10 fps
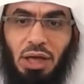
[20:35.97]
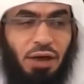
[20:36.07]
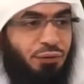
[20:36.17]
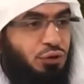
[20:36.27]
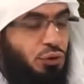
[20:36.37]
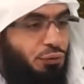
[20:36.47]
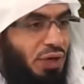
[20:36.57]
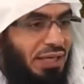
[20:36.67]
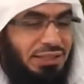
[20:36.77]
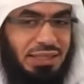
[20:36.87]
If
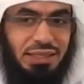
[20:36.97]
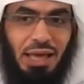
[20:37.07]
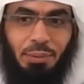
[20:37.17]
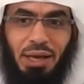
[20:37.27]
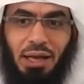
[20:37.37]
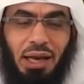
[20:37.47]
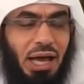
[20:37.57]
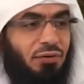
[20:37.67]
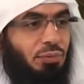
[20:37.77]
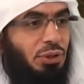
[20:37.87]
Sufyan said that, may
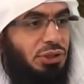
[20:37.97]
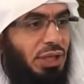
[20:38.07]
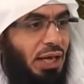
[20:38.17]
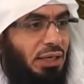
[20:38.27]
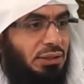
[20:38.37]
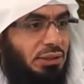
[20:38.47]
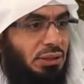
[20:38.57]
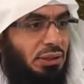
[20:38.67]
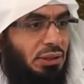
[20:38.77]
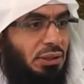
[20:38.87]
Allah have mercy on us.
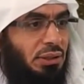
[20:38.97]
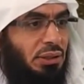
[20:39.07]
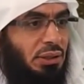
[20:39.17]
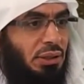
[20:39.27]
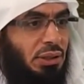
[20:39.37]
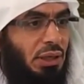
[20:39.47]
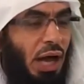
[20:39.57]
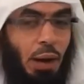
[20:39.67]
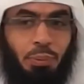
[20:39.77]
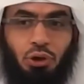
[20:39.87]

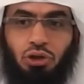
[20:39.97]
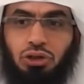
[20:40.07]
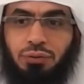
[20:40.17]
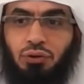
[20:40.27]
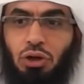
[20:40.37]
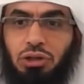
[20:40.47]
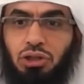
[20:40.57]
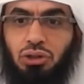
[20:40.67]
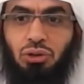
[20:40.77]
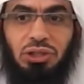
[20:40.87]
Abu Yusuf told the
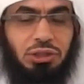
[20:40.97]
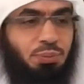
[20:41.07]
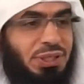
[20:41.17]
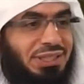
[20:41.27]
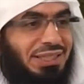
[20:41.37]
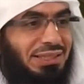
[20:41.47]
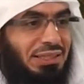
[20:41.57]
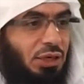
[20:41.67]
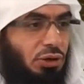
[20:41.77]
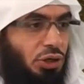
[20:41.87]
students, be
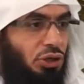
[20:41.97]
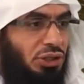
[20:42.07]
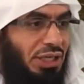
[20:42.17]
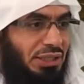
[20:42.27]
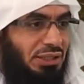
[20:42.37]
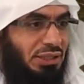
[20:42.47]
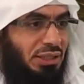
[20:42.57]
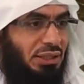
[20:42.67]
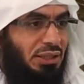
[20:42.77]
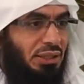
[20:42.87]
sincere in your deeds.
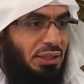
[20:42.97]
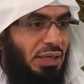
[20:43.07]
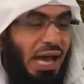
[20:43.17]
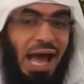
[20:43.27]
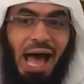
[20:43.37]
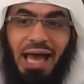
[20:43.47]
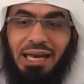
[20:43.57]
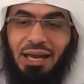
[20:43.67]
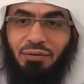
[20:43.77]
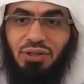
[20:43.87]
I
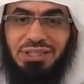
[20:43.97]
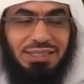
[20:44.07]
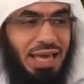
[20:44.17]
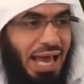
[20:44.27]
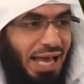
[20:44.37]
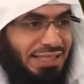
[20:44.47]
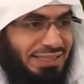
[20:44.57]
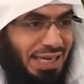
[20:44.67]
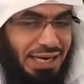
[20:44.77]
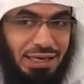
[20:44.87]
never sat a
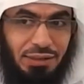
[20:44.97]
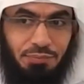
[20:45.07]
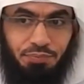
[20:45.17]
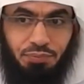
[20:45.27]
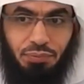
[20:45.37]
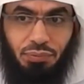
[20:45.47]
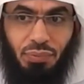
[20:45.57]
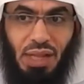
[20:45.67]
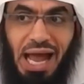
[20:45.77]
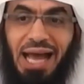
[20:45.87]
setting
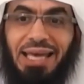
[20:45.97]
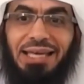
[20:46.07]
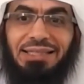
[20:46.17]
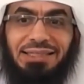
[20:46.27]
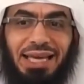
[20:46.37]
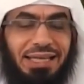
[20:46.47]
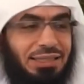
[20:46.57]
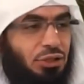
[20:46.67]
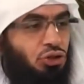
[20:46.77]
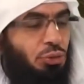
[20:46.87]
I
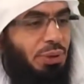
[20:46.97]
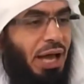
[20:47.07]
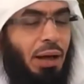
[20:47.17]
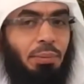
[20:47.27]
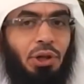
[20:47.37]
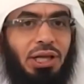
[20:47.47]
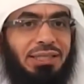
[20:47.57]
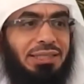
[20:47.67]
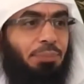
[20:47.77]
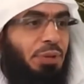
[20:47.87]
intended to be humble
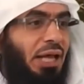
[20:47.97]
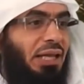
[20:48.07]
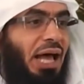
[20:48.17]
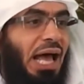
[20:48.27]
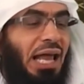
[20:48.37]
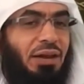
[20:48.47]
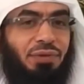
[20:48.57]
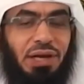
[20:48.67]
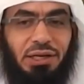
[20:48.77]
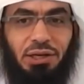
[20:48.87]
except Allah
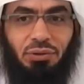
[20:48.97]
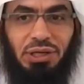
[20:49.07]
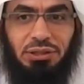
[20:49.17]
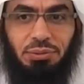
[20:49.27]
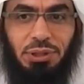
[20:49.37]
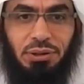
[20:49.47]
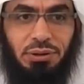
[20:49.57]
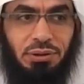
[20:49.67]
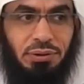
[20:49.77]
elevated and raised me.